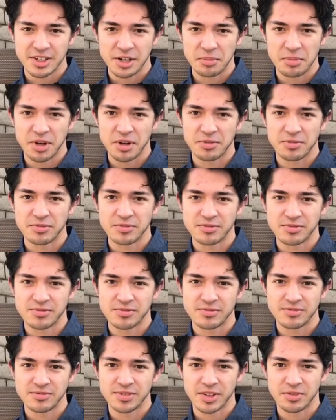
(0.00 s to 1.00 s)
above
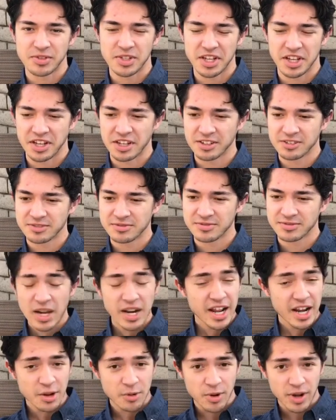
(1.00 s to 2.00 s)
15.
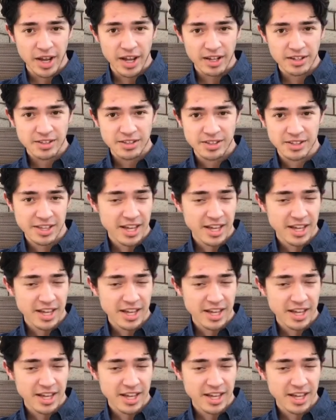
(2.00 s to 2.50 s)
But anyway,